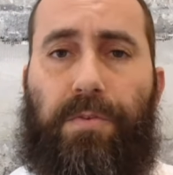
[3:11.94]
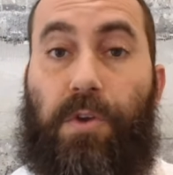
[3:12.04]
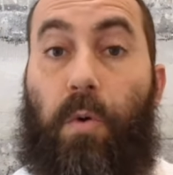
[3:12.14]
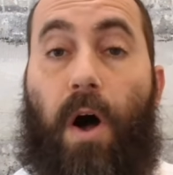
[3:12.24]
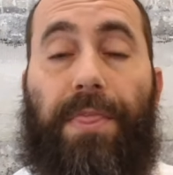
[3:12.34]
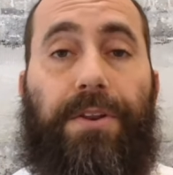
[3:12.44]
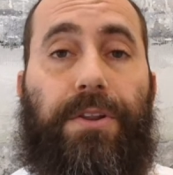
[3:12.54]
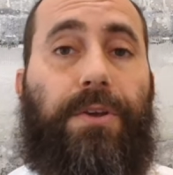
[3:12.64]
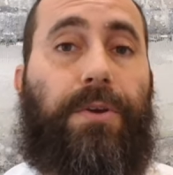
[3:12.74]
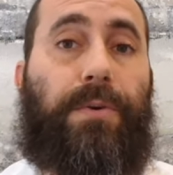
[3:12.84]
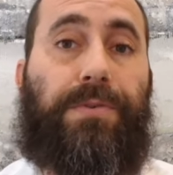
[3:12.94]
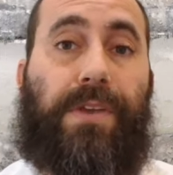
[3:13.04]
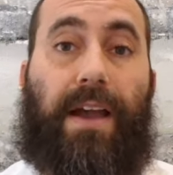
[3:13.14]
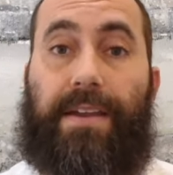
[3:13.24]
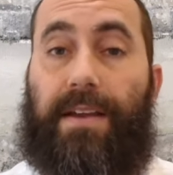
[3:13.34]
so on the news,
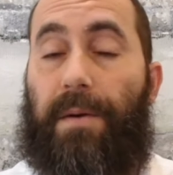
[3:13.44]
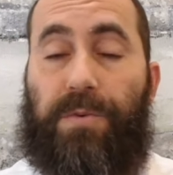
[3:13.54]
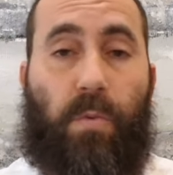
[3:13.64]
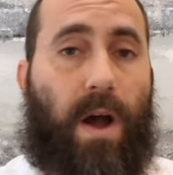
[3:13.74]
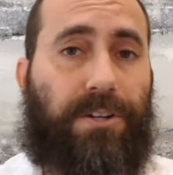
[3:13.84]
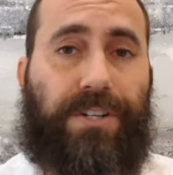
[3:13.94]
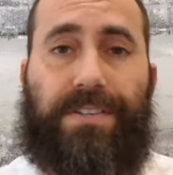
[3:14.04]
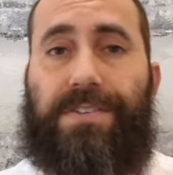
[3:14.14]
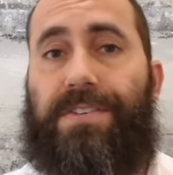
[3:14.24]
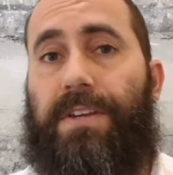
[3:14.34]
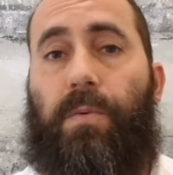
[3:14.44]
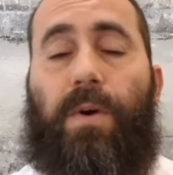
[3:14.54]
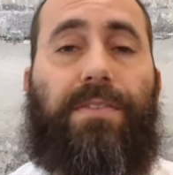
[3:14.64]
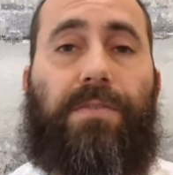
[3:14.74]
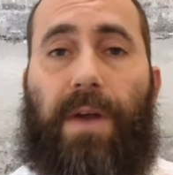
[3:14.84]
I was watching to see
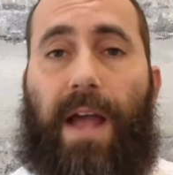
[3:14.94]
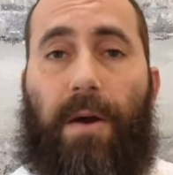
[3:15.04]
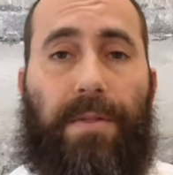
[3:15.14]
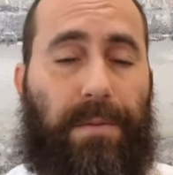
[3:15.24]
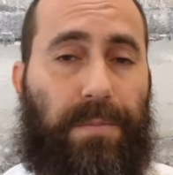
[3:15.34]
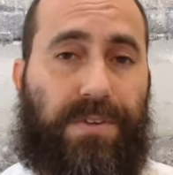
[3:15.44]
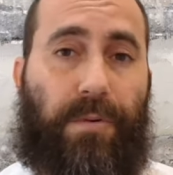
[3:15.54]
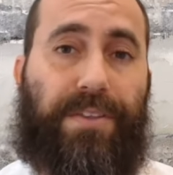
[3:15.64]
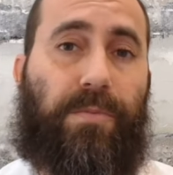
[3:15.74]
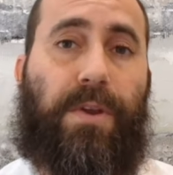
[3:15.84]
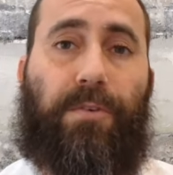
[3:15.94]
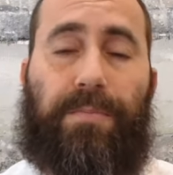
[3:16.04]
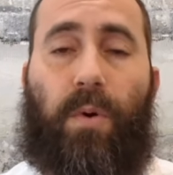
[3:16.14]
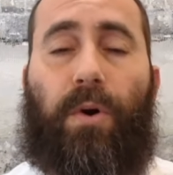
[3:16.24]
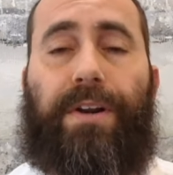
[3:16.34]
how it was going to be
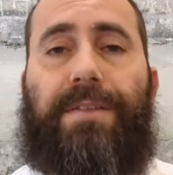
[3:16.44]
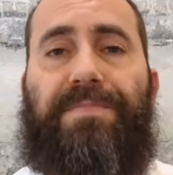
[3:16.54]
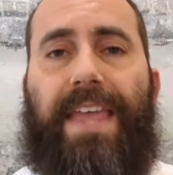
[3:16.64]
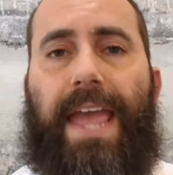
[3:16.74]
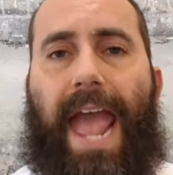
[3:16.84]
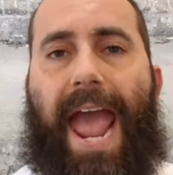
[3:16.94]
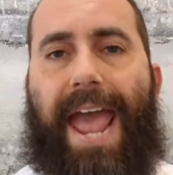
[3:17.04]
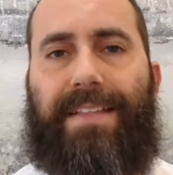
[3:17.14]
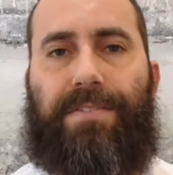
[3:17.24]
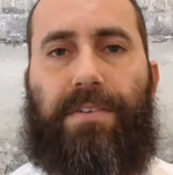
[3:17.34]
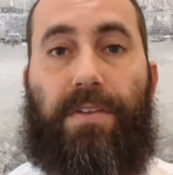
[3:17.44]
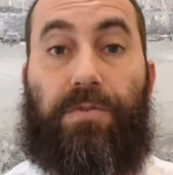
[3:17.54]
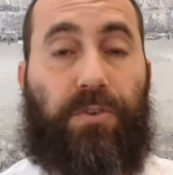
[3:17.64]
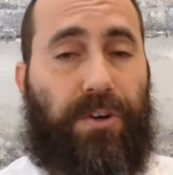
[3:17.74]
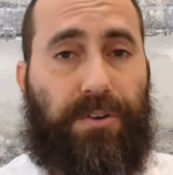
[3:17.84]
reported. And
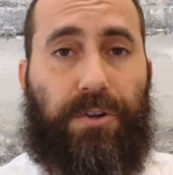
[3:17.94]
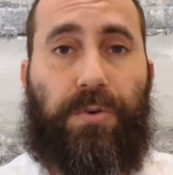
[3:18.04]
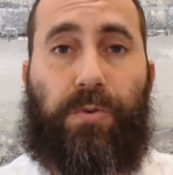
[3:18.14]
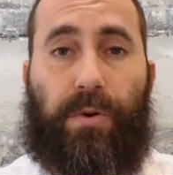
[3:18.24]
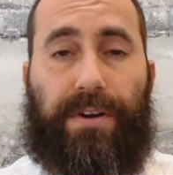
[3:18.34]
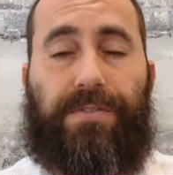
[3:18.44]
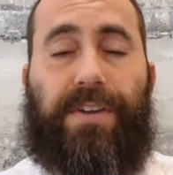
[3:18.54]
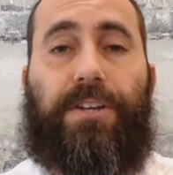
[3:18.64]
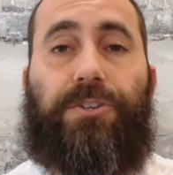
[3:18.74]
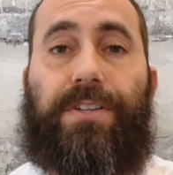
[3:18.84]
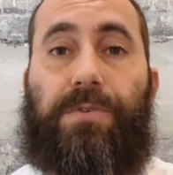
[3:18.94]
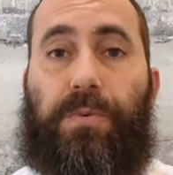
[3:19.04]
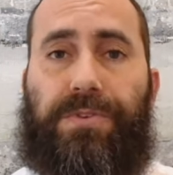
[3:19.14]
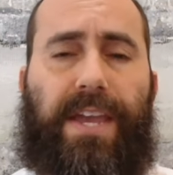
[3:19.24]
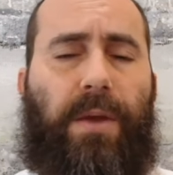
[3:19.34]
certain news organizations
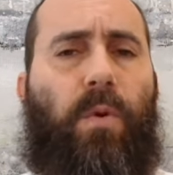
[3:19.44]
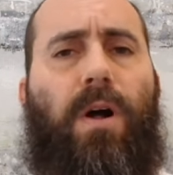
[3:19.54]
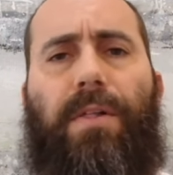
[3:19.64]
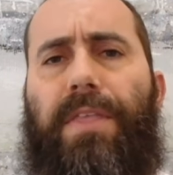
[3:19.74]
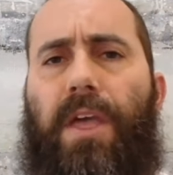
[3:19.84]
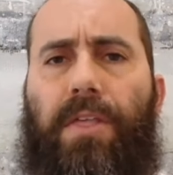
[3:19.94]
were saying, well,